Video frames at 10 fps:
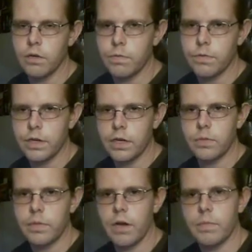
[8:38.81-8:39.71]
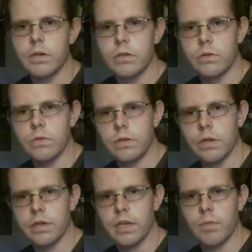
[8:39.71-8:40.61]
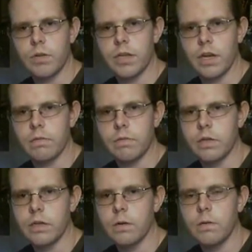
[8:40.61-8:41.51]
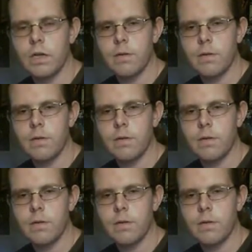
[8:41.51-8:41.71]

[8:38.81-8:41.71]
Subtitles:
for thinking about me to do the gaming tagged video.